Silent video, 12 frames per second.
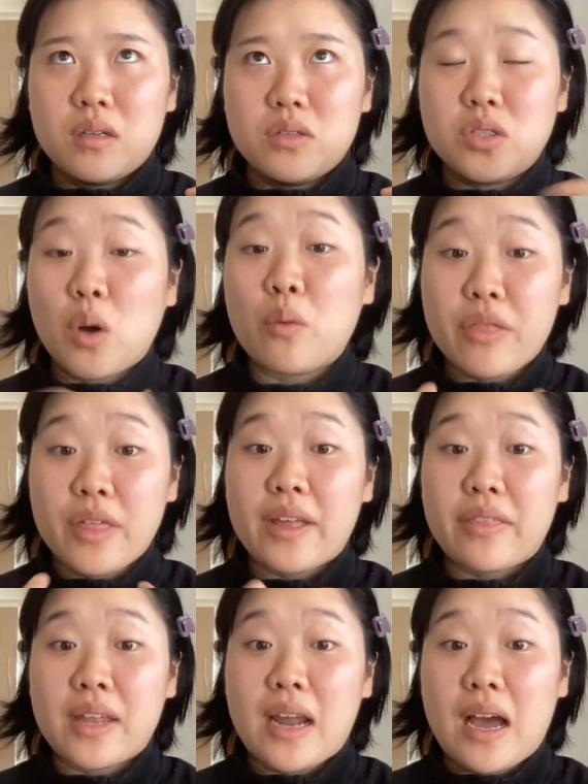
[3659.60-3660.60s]
don't
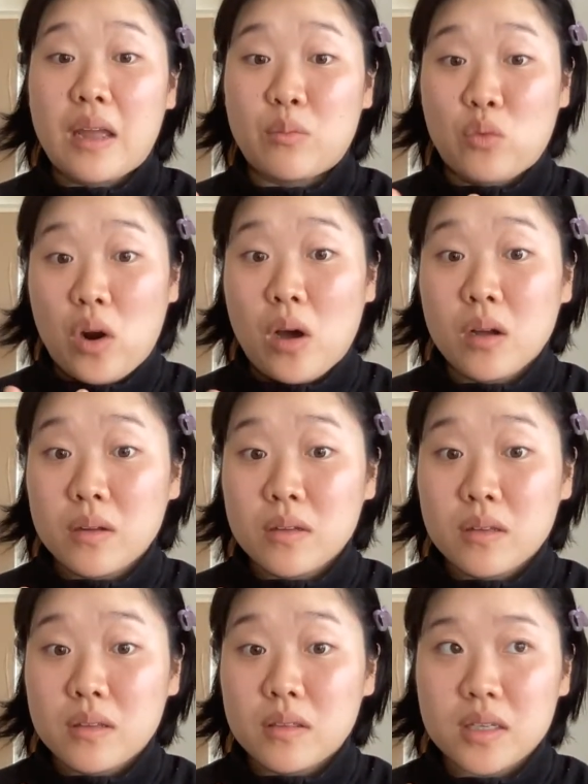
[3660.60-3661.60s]
think that I'm wrong.
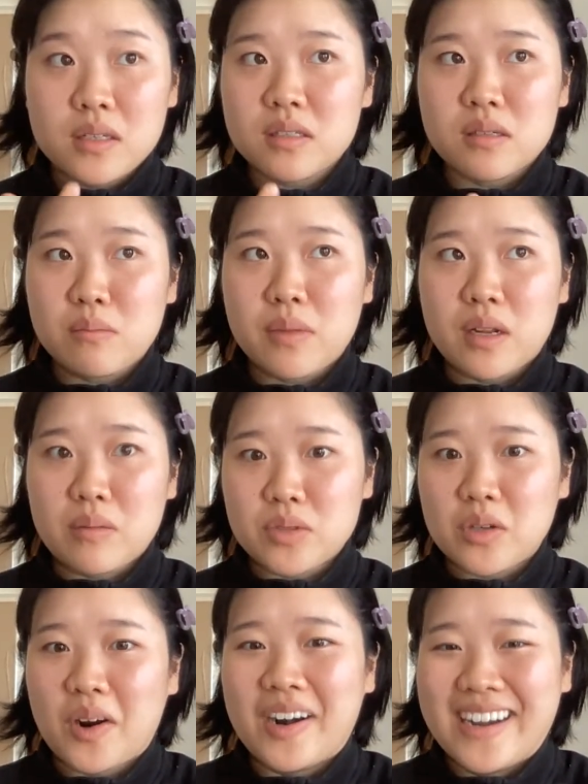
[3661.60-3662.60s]
That doesn't mean I'm
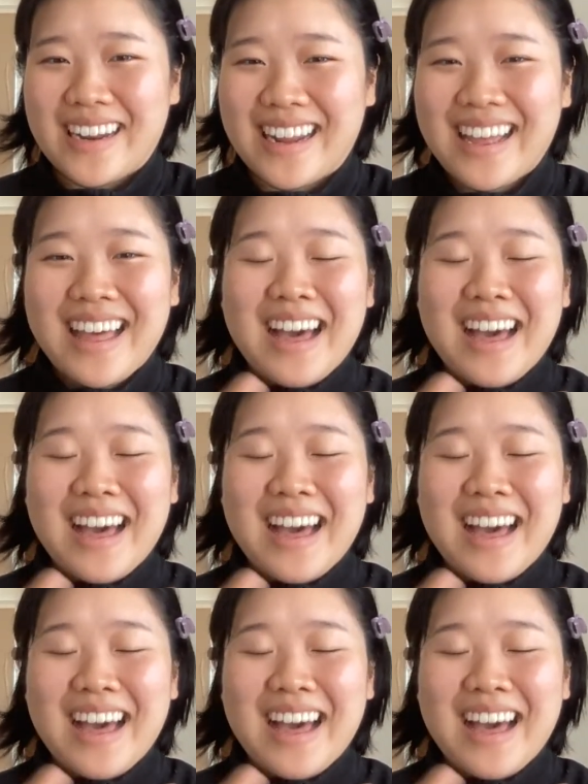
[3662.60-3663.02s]
sorry.